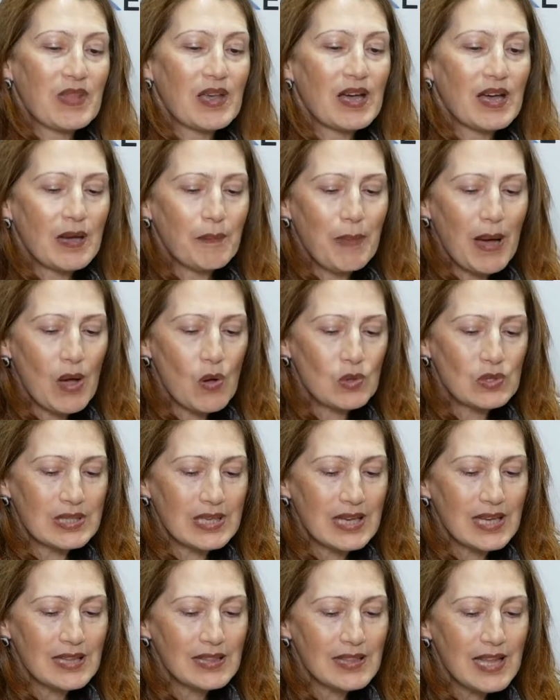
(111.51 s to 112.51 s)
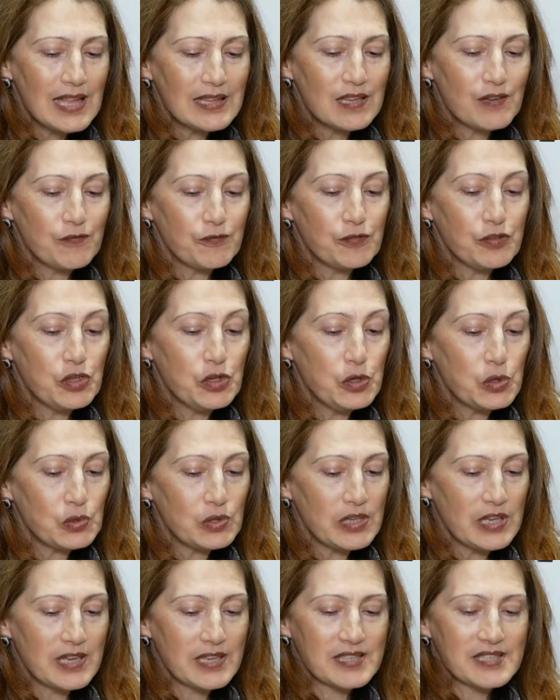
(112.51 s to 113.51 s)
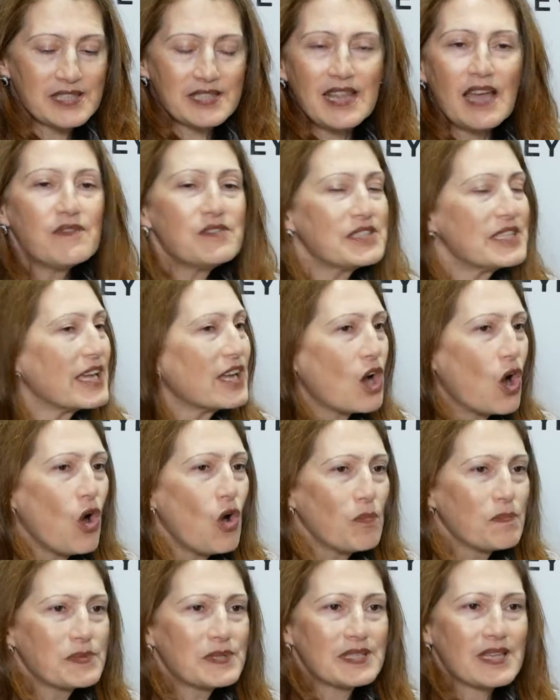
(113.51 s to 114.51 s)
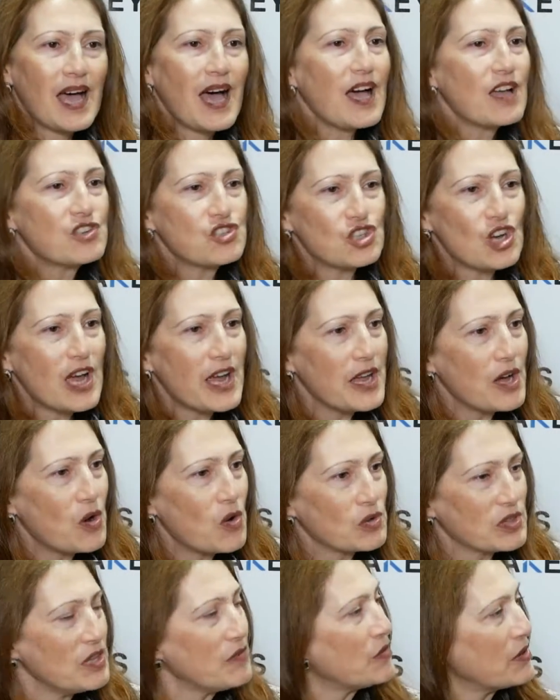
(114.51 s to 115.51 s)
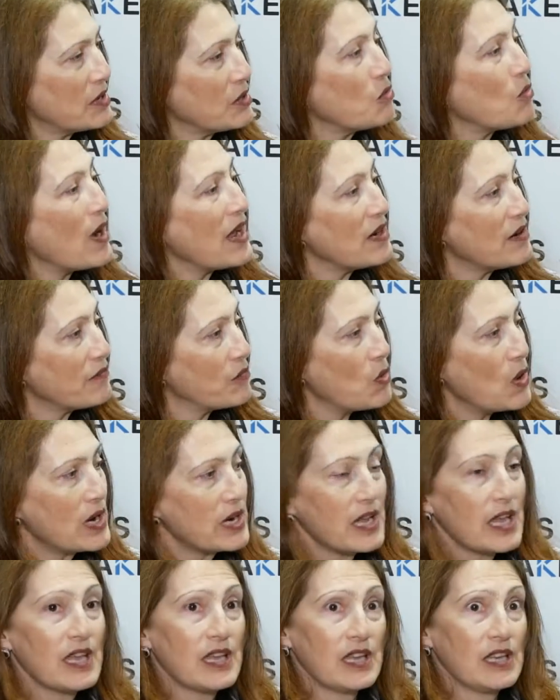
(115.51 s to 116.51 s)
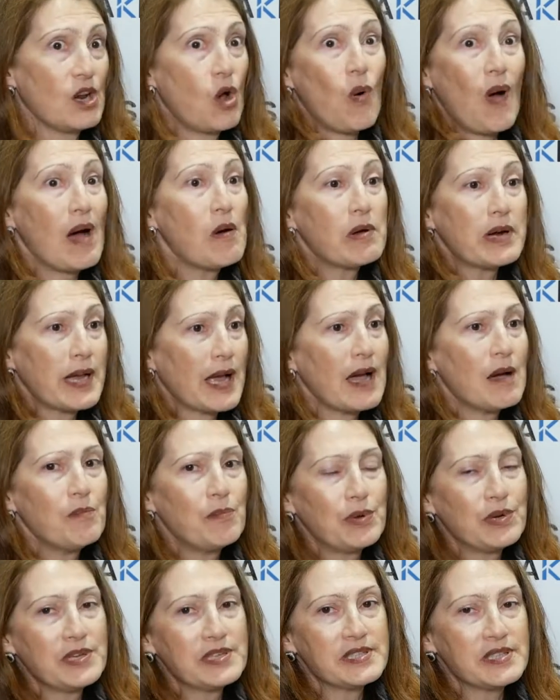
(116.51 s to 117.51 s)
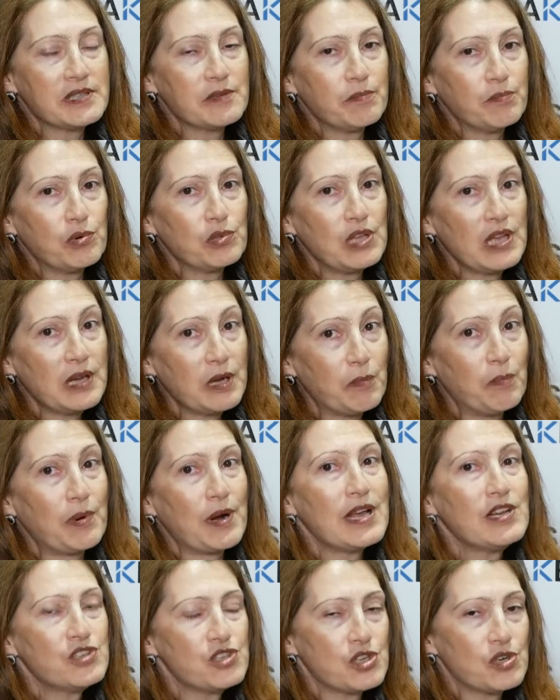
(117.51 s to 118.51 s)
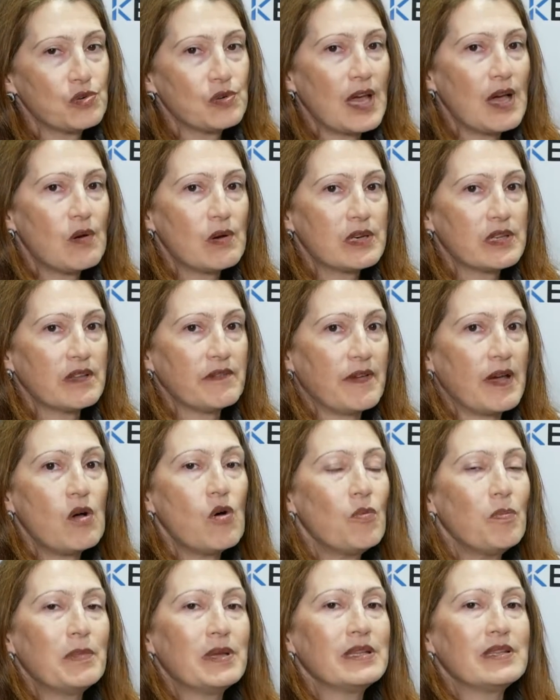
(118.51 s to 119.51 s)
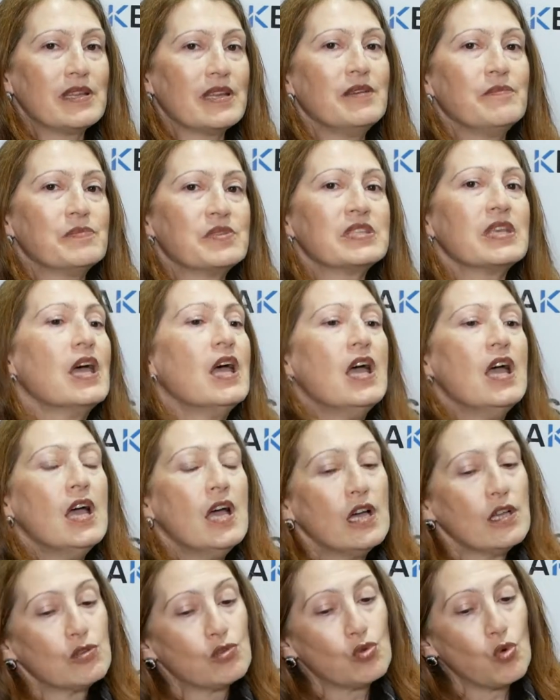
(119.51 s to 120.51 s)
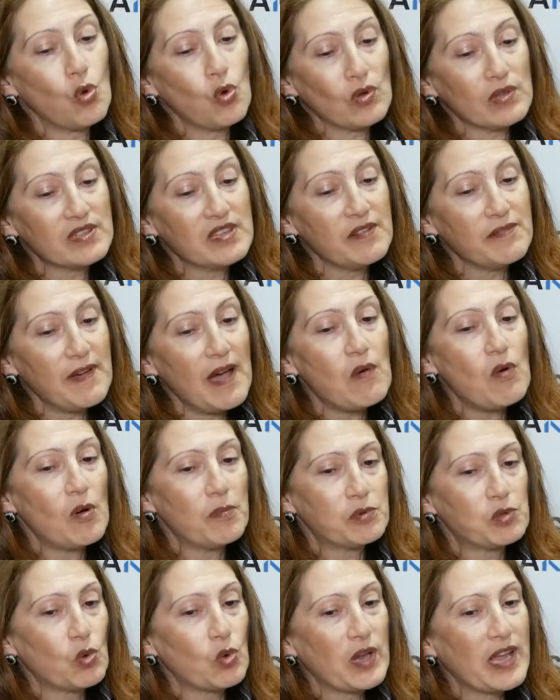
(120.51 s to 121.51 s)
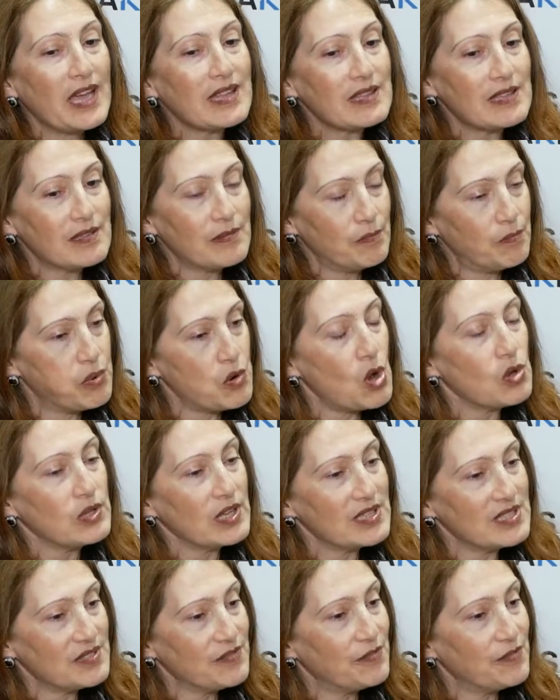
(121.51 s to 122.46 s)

about a lot of new things, DevSecOps, Agile, different way of working. You know, our companies are putting pressure on our development teams to develop, to get products